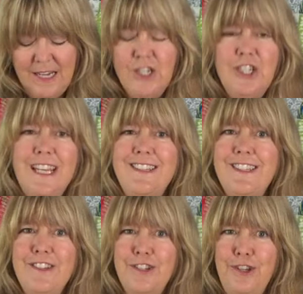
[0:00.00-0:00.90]

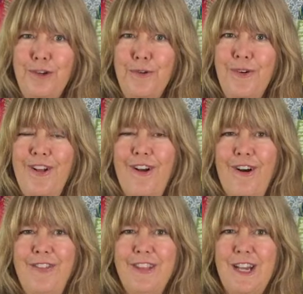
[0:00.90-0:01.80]
adjacent to
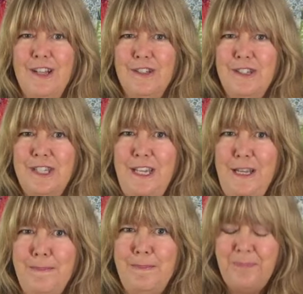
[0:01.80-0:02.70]
on the color
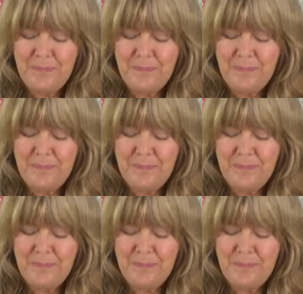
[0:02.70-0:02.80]
scheme.